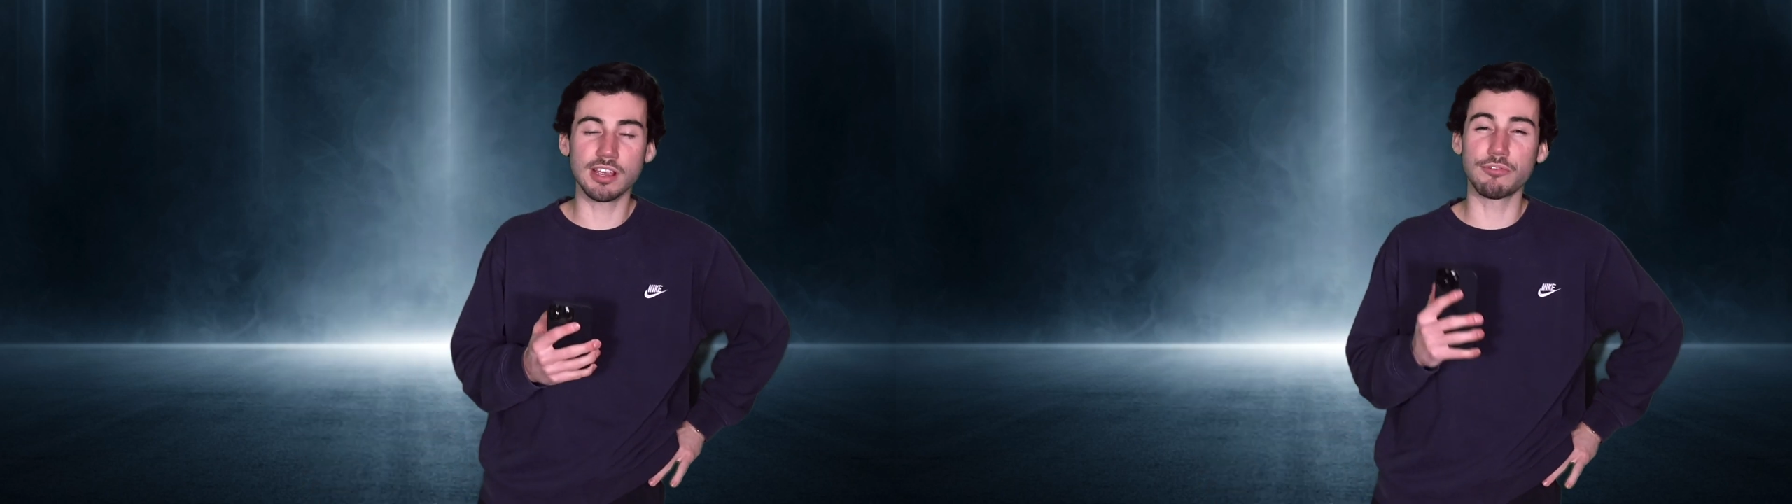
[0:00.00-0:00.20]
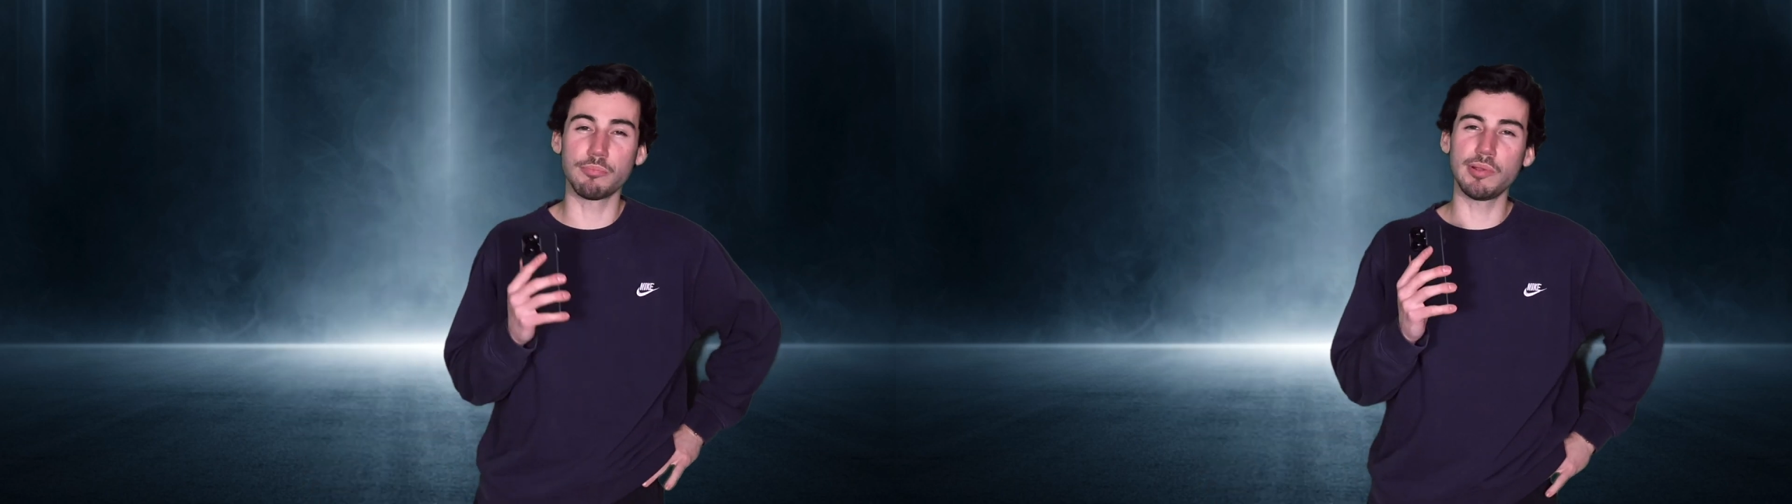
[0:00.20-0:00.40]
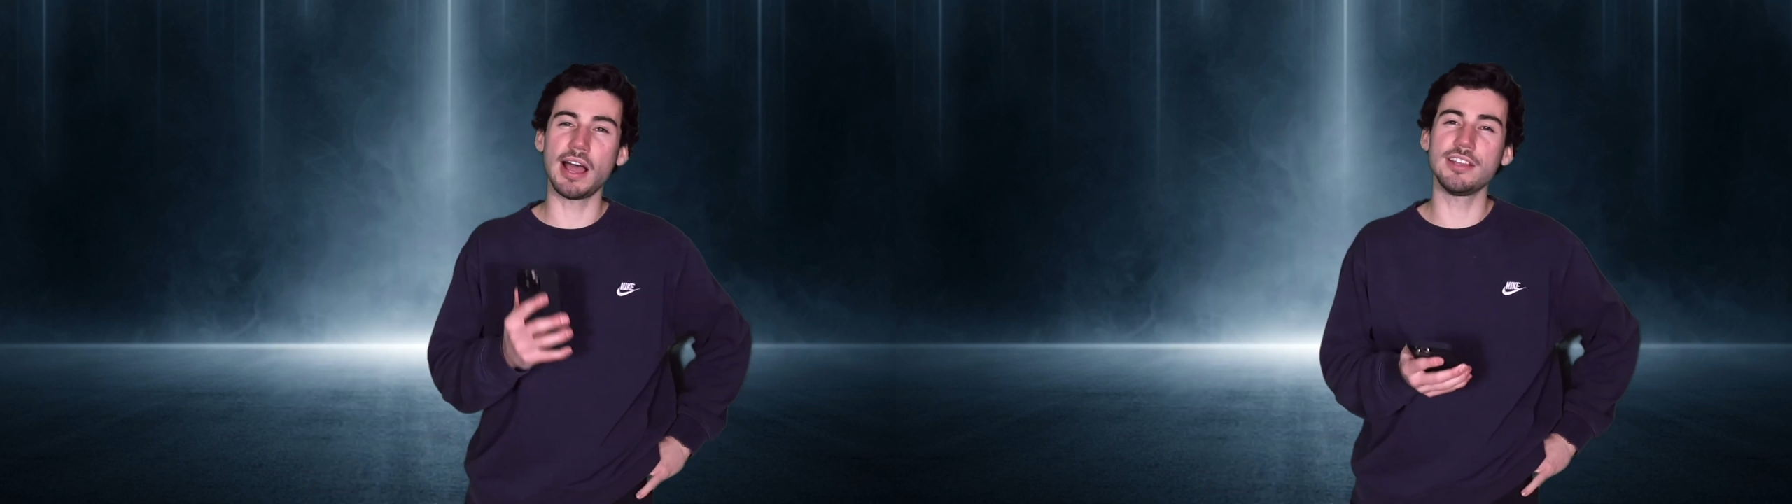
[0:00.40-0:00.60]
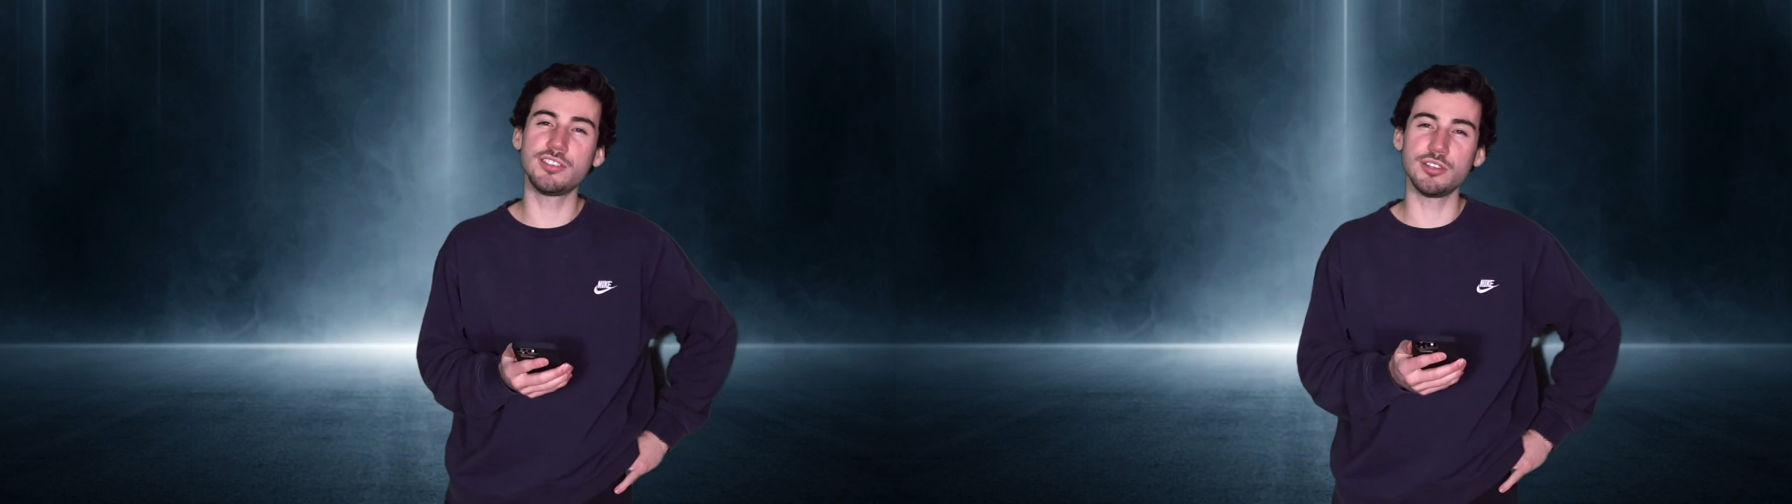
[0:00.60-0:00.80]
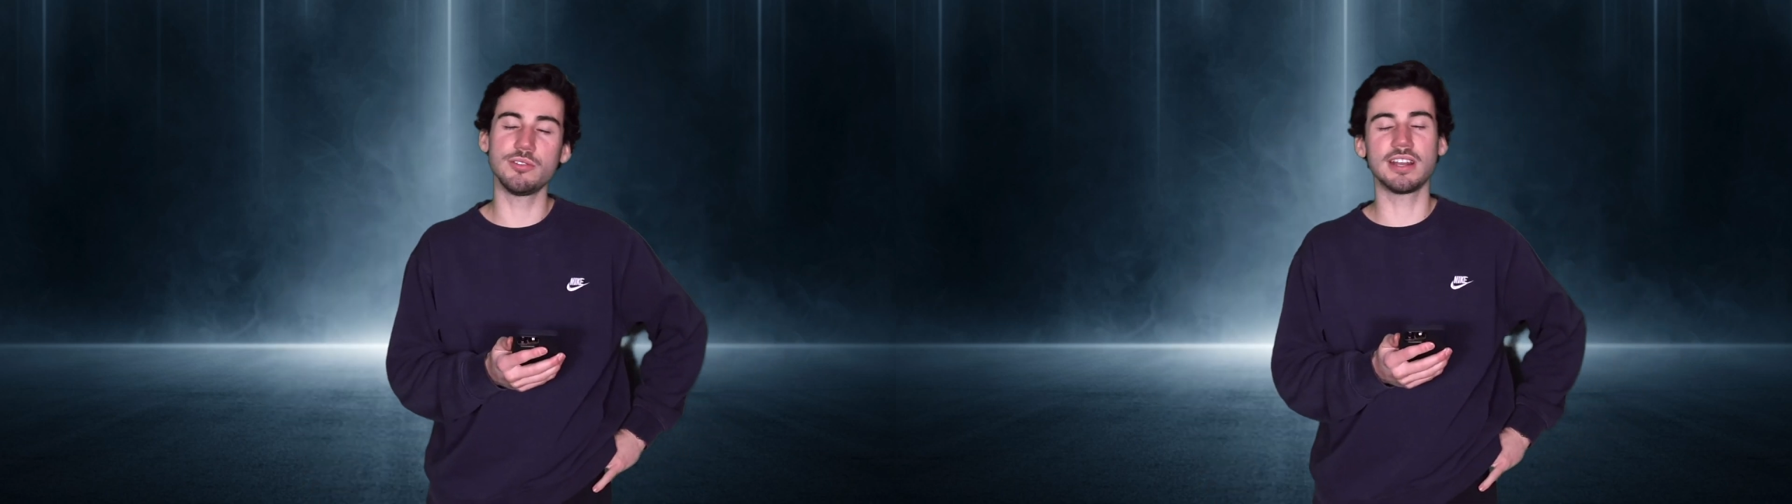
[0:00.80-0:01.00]
have replied
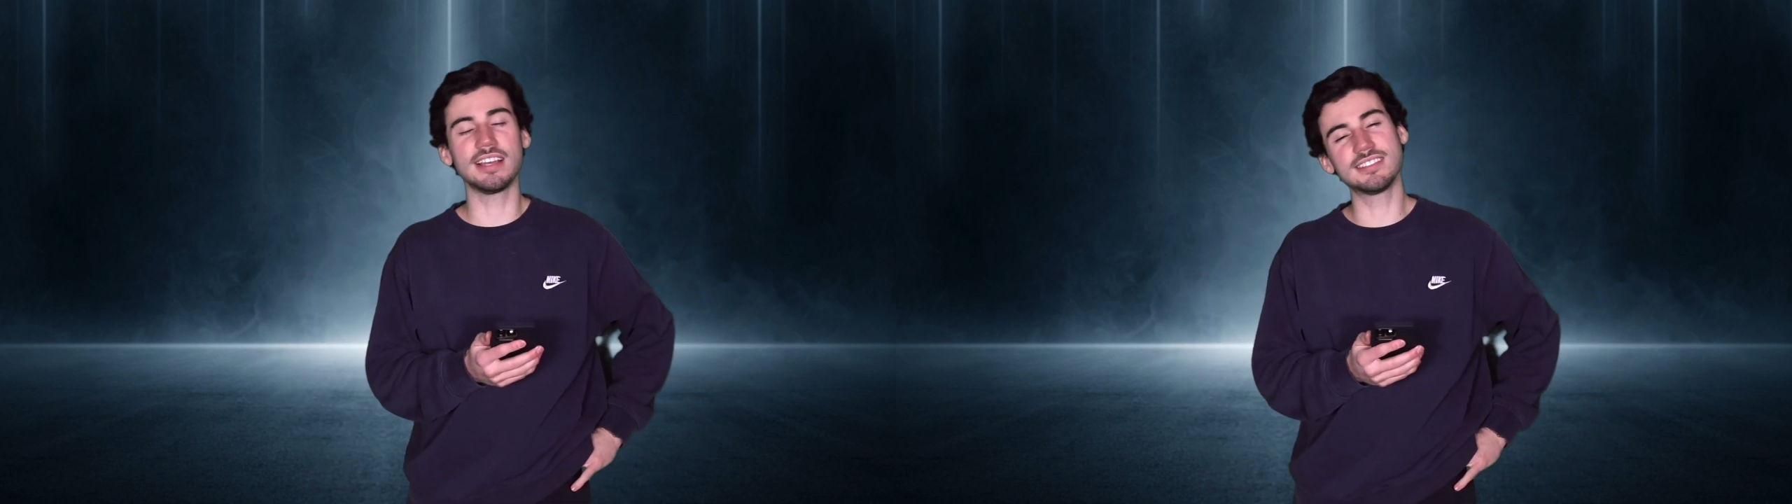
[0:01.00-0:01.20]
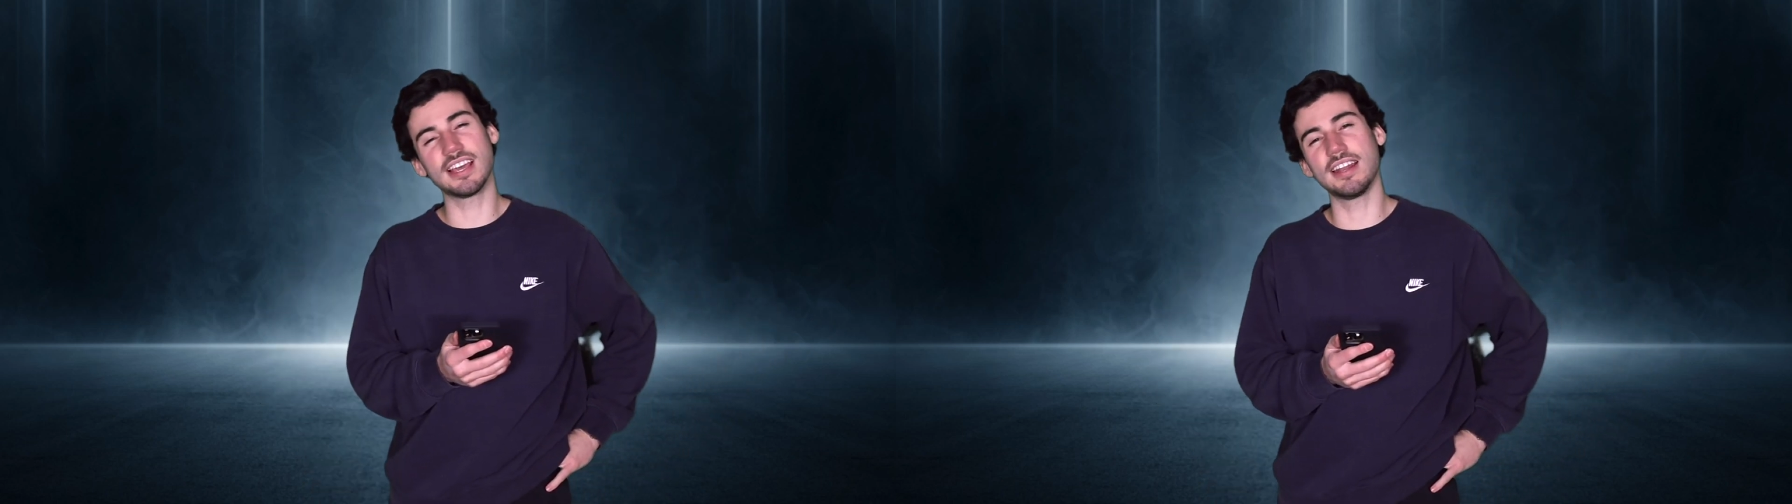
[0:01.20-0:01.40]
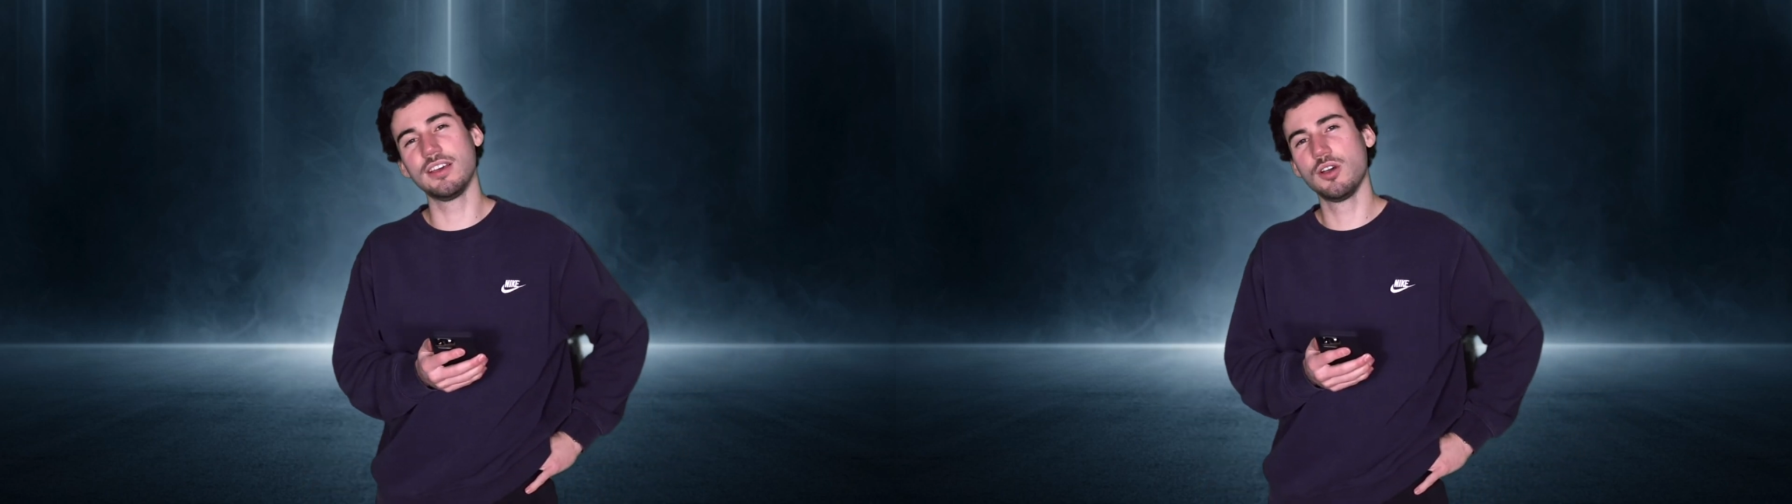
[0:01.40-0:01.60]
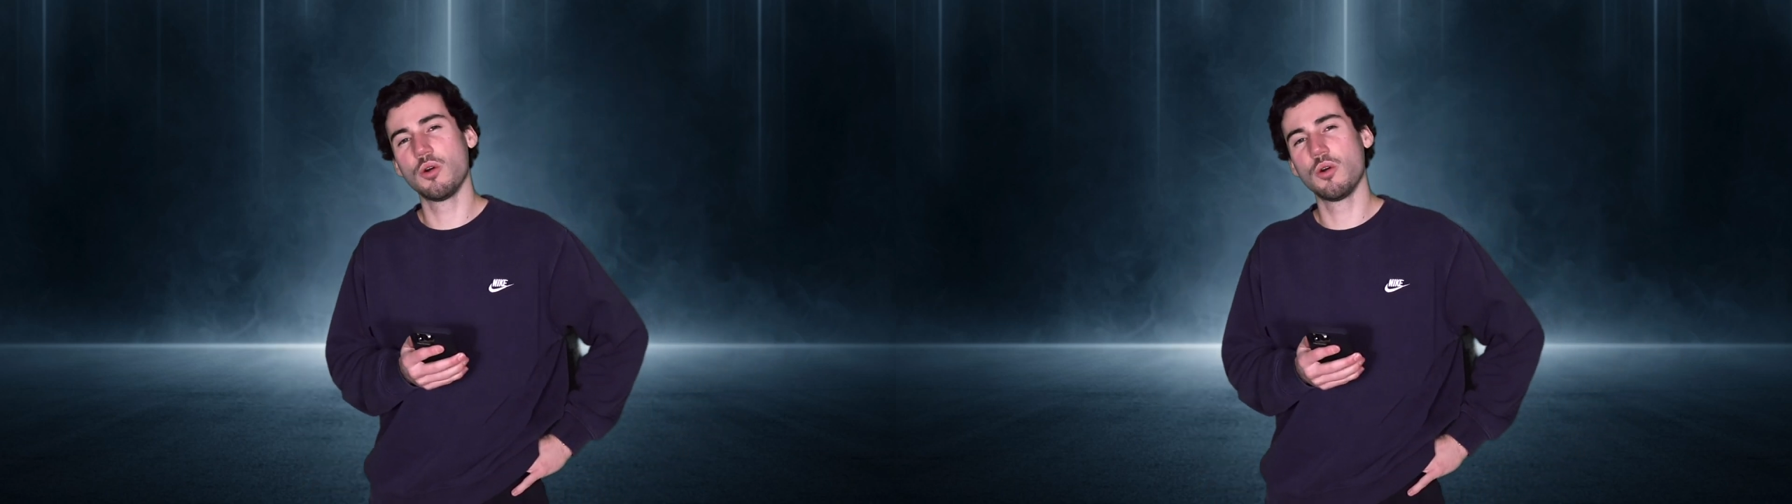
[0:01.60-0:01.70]
to, and I said,